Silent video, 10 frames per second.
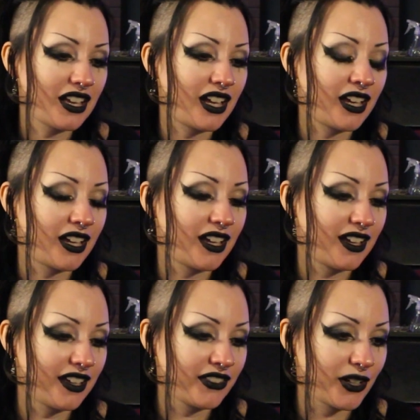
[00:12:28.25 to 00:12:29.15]

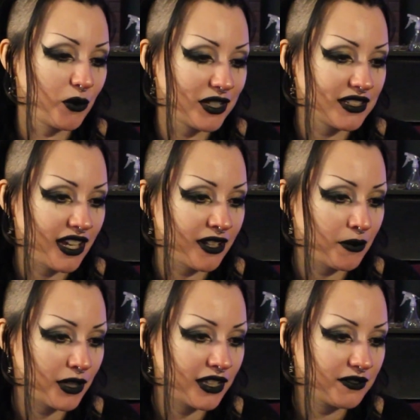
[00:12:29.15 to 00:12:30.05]
and then I went down a
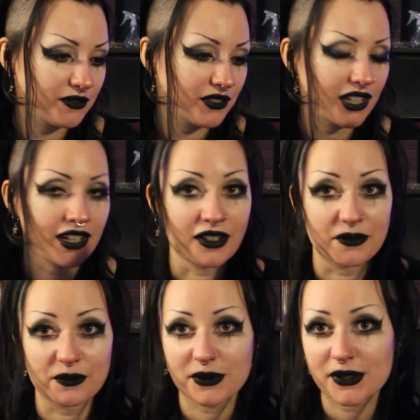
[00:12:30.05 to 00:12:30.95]
bit.
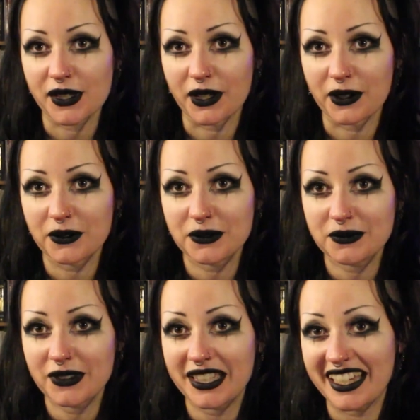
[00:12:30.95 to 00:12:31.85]
So
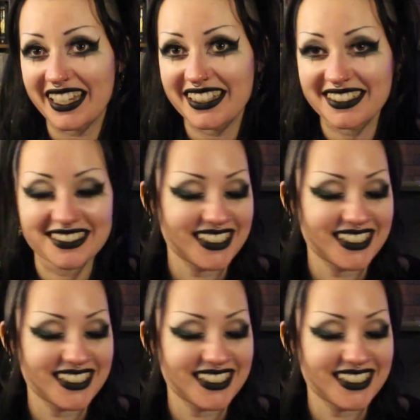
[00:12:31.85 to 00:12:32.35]
yeah,